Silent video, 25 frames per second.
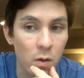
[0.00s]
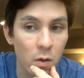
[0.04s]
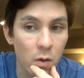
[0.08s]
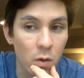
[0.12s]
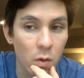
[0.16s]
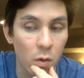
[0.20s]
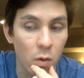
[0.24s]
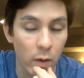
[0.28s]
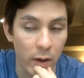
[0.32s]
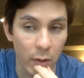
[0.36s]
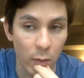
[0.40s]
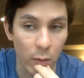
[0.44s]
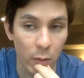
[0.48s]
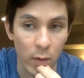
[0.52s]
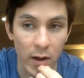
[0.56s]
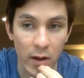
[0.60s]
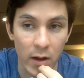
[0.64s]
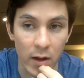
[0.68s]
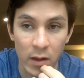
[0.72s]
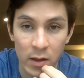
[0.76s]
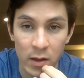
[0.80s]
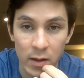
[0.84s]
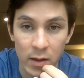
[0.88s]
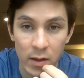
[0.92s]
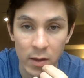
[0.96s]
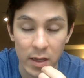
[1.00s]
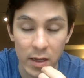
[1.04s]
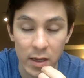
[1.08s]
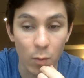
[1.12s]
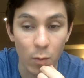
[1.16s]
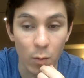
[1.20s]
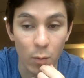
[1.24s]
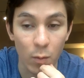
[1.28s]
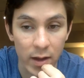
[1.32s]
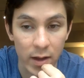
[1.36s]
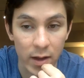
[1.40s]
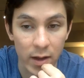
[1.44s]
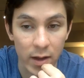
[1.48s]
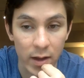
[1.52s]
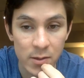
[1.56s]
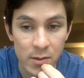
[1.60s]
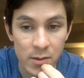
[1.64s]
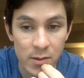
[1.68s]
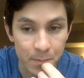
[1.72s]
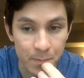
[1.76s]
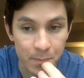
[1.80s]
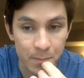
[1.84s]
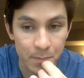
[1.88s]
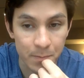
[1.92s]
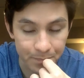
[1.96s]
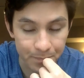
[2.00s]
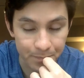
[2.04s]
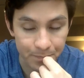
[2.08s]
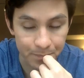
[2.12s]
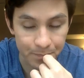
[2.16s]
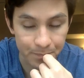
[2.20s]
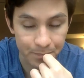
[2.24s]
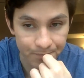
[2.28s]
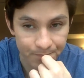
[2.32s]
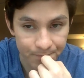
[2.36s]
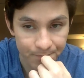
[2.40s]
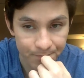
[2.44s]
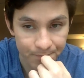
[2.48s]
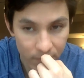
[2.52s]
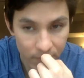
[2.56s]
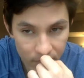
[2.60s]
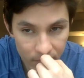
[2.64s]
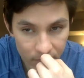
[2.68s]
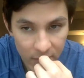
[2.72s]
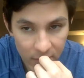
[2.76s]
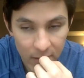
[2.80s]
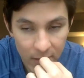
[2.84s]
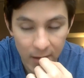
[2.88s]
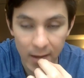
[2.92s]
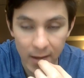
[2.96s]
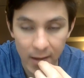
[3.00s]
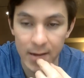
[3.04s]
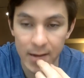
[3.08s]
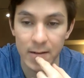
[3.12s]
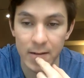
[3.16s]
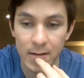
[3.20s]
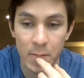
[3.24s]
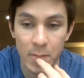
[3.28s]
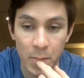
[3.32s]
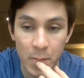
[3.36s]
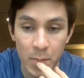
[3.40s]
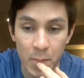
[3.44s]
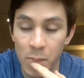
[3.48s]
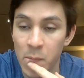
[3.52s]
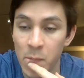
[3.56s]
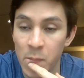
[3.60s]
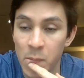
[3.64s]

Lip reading: quite well, and he was. And